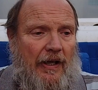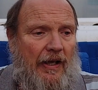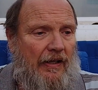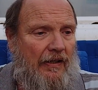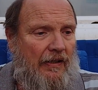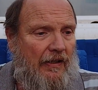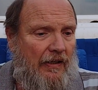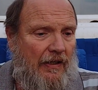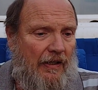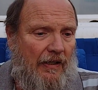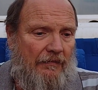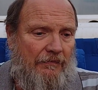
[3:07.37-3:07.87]
I
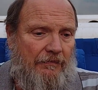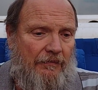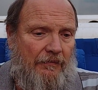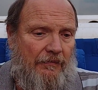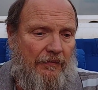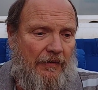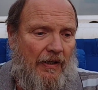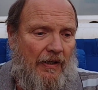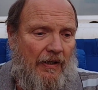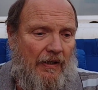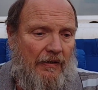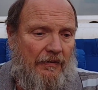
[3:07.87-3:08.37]
love
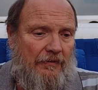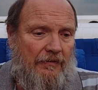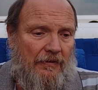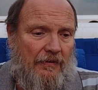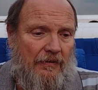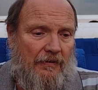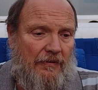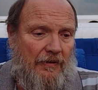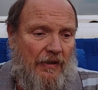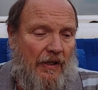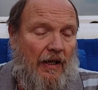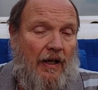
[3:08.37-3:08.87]
uh,
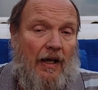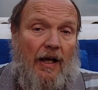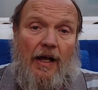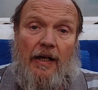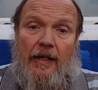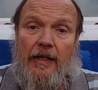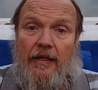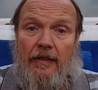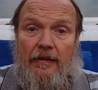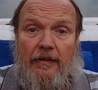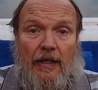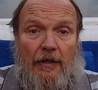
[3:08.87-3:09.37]
the
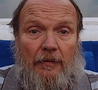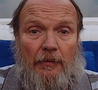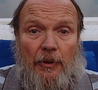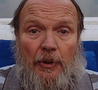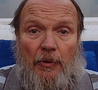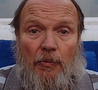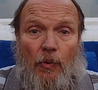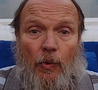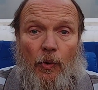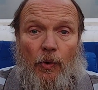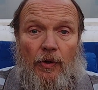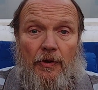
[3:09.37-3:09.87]
honey they
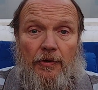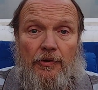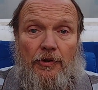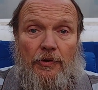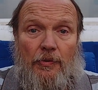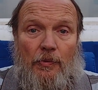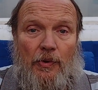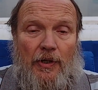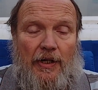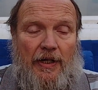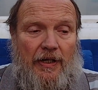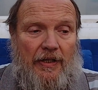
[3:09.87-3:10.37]
reward
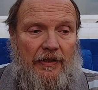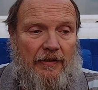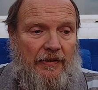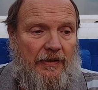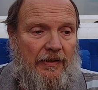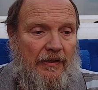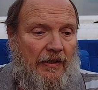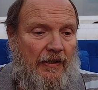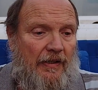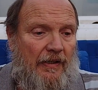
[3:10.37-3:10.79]
you with.